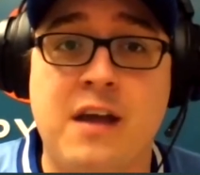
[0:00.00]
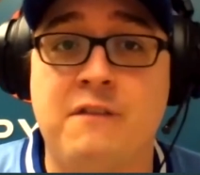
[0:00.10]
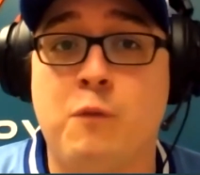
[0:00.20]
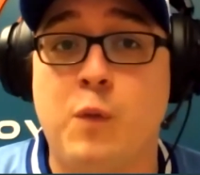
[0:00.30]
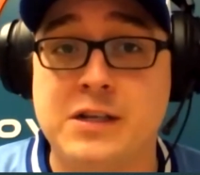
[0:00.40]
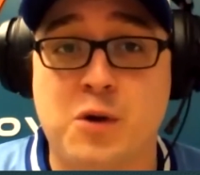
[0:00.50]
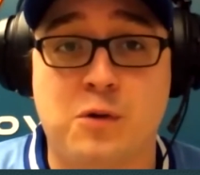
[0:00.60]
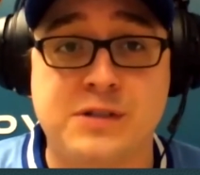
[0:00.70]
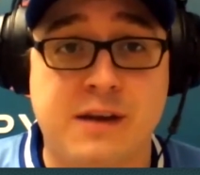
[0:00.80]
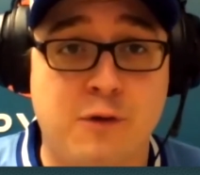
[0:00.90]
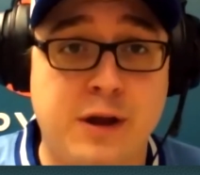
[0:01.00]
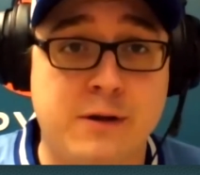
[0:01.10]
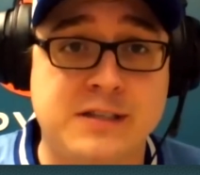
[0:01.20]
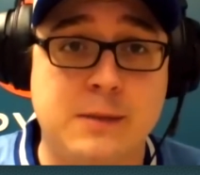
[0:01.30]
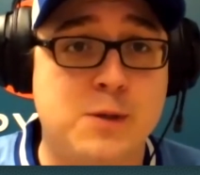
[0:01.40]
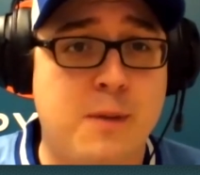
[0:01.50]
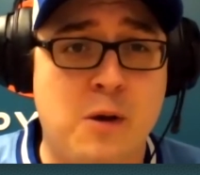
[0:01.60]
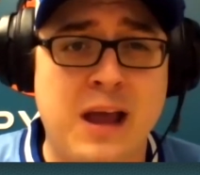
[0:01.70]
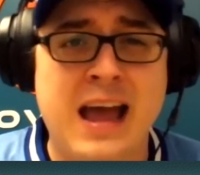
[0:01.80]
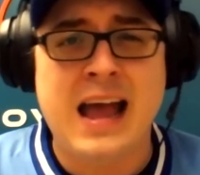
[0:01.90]
they have win totals every year. It seems
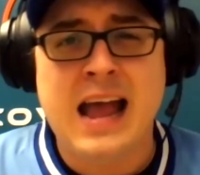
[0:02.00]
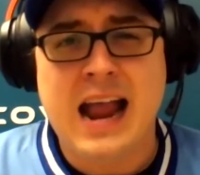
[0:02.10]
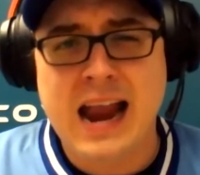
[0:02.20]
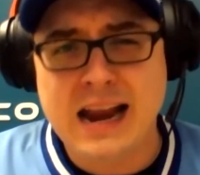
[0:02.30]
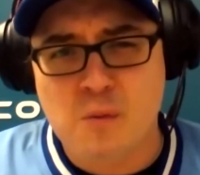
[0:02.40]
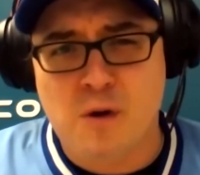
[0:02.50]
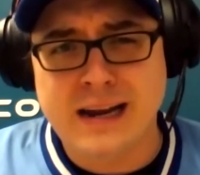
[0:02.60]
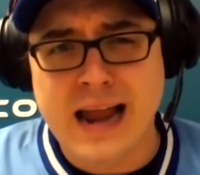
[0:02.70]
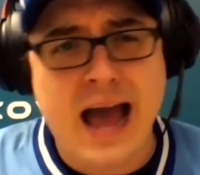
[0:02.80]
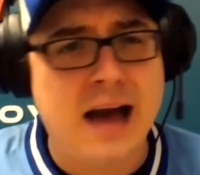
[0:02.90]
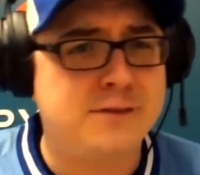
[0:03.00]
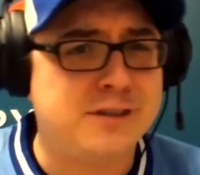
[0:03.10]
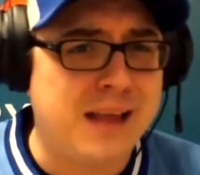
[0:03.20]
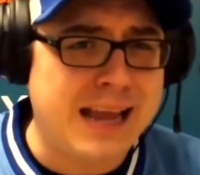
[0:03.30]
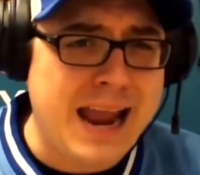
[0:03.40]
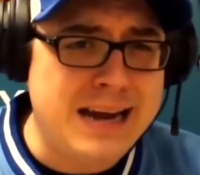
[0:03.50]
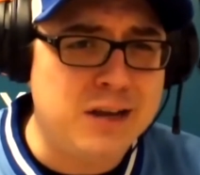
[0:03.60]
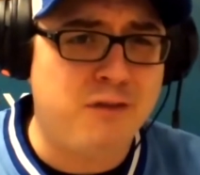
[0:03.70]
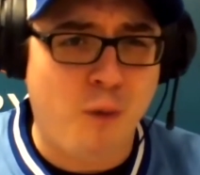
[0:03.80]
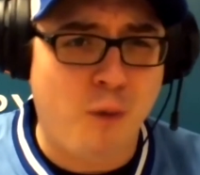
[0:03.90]
about eighty-one and a half to like
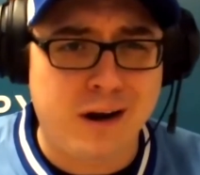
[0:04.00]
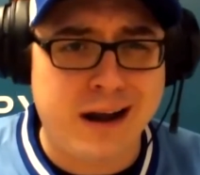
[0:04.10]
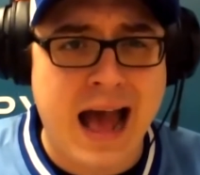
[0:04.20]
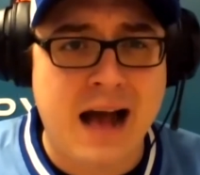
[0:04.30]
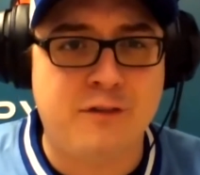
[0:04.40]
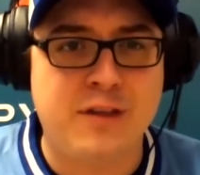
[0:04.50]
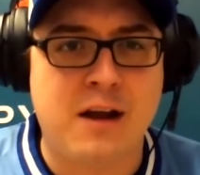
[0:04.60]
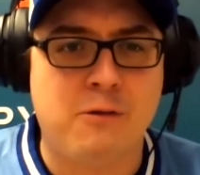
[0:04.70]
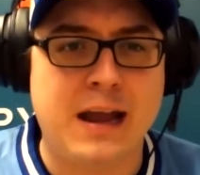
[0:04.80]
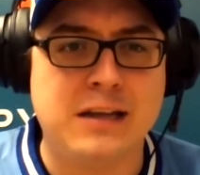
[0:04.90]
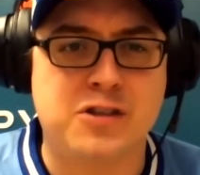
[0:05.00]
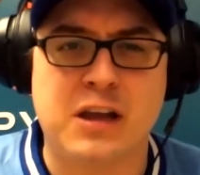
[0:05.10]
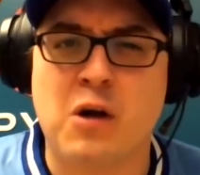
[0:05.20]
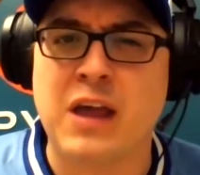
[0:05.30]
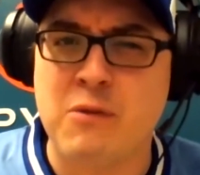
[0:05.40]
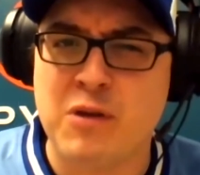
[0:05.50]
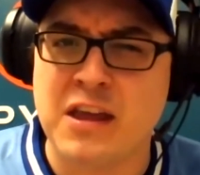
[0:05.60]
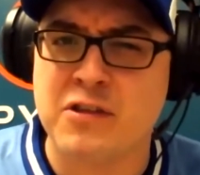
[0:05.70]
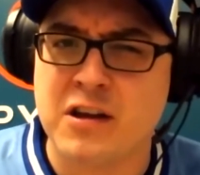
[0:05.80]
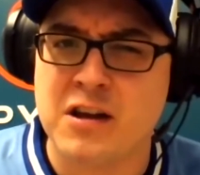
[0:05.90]
eighty-four and a half in that range. Like, okay, we
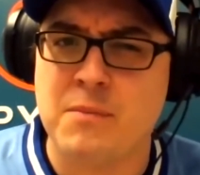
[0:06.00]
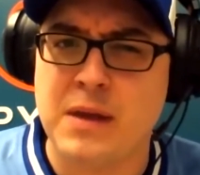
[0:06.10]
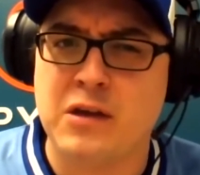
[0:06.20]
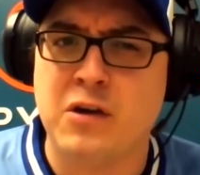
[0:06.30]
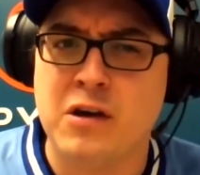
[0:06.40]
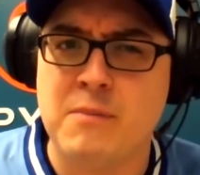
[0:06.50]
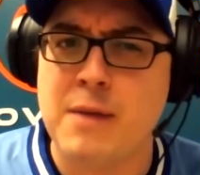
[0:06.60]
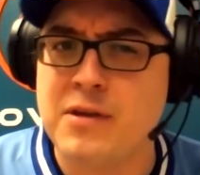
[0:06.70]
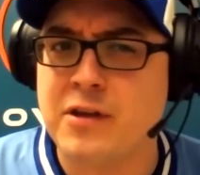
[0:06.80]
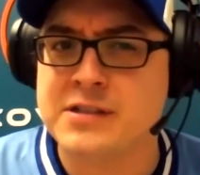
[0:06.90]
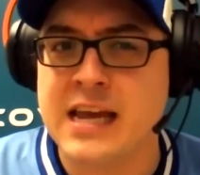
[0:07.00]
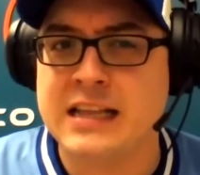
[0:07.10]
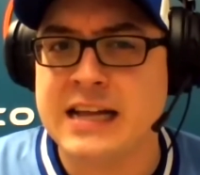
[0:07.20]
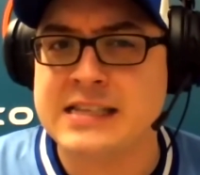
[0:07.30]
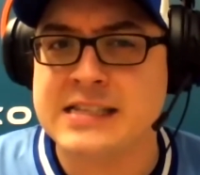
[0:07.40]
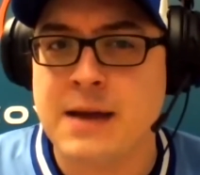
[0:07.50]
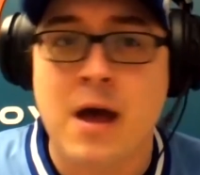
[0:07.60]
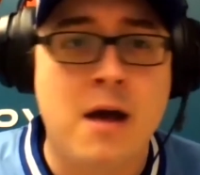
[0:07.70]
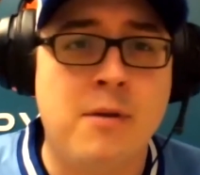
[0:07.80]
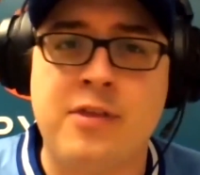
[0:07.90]
think they're going to be good. Maybe they'll take that step,
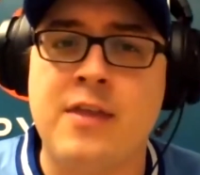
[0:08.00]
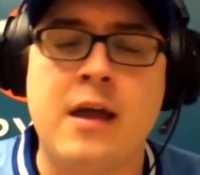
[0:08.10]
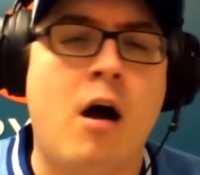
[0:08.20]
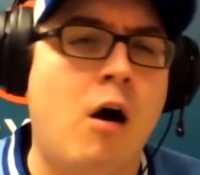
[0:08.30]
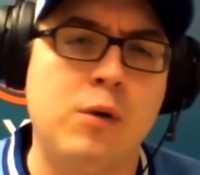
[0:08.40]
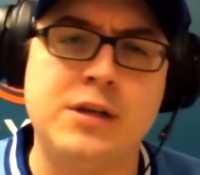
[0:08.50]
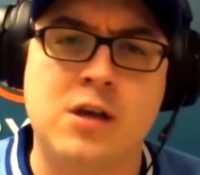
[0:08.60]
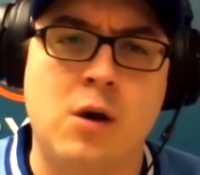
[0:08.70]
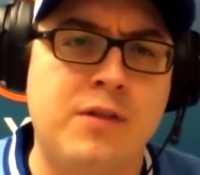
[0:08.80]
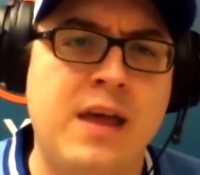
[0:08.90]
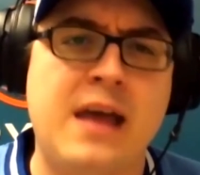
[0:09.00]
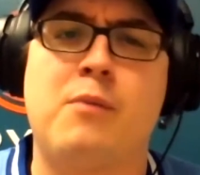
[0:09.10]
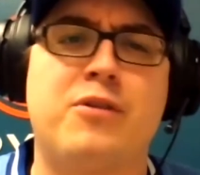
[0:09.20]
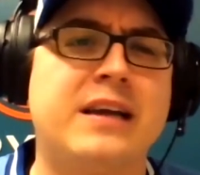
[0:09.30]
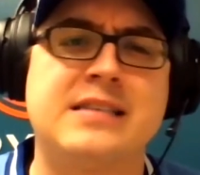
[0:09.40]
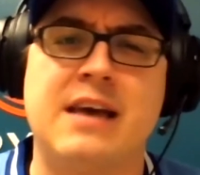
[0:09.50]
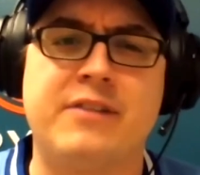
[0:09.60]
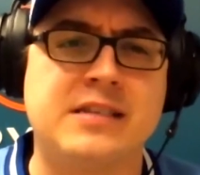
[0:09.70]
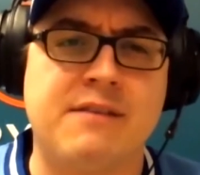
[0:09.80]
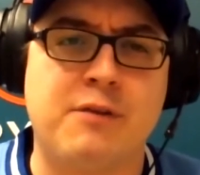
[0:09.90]
but then they always go and they end up with like
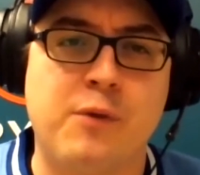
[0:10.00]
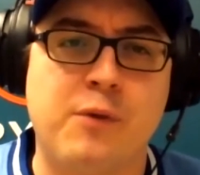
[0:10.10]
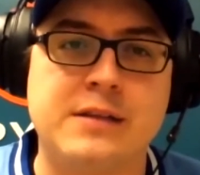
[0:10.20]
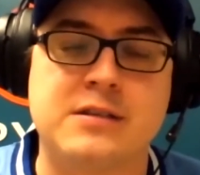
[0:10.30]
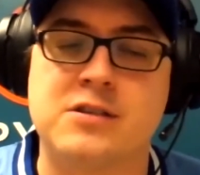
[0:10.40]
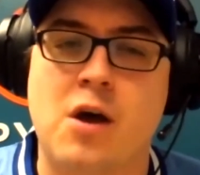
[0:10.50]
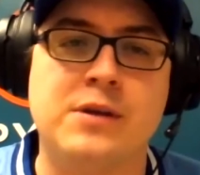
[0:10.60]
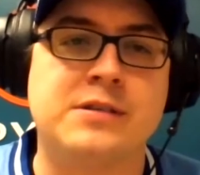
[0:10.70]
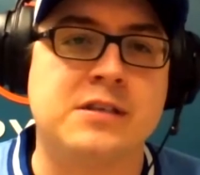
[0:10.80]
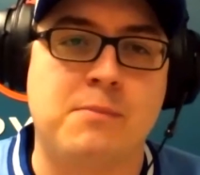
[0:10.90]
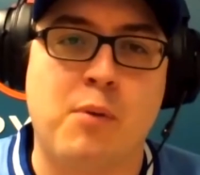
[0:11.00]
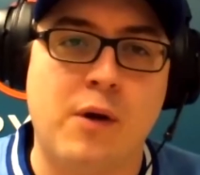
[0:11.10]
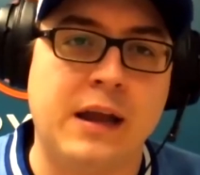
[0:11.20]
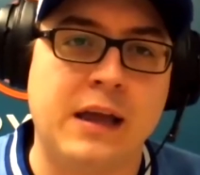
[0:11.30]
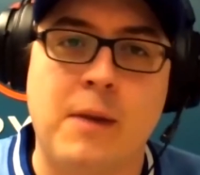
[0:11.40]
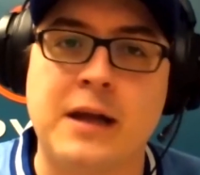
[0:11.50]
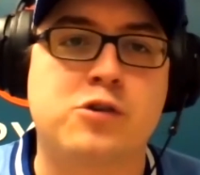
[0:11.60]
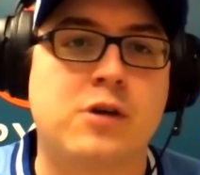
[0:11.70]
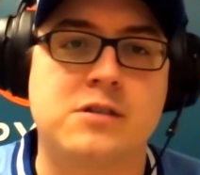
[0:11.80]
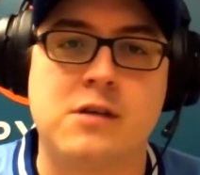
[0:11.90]
seventy-seven wins. It's always disappointing. And Mike
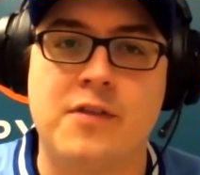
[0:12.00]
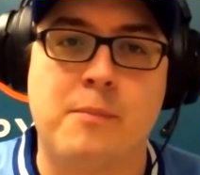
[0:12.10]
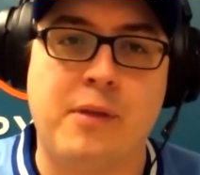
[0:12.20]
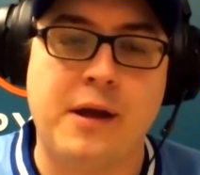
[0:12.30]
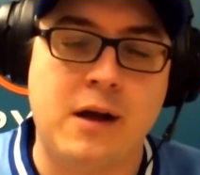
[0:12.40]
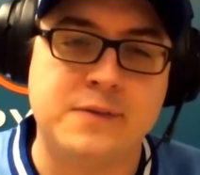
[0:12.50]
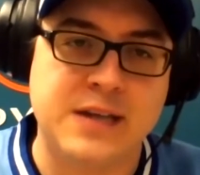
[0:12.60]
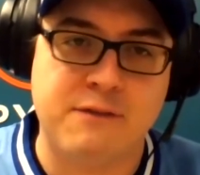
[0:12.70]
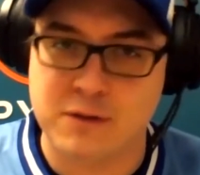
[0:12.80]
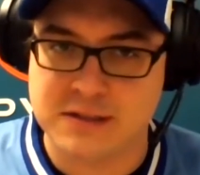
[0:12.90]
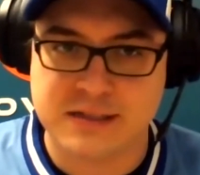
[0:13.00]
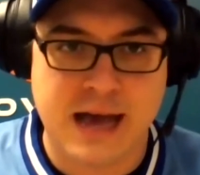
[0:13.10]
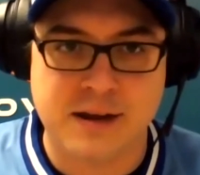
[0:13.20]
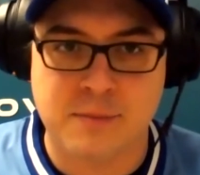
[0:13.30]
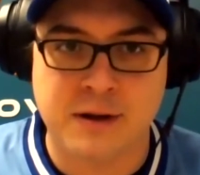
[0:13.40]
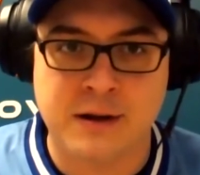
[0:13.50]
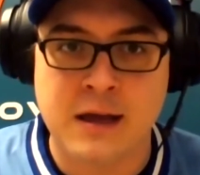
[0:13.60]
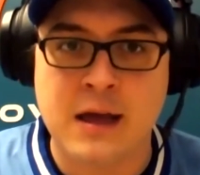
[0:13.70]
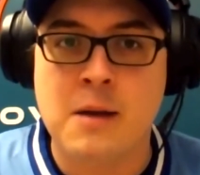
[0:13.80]
Trout's not in the playoffs and everybody's sad about it.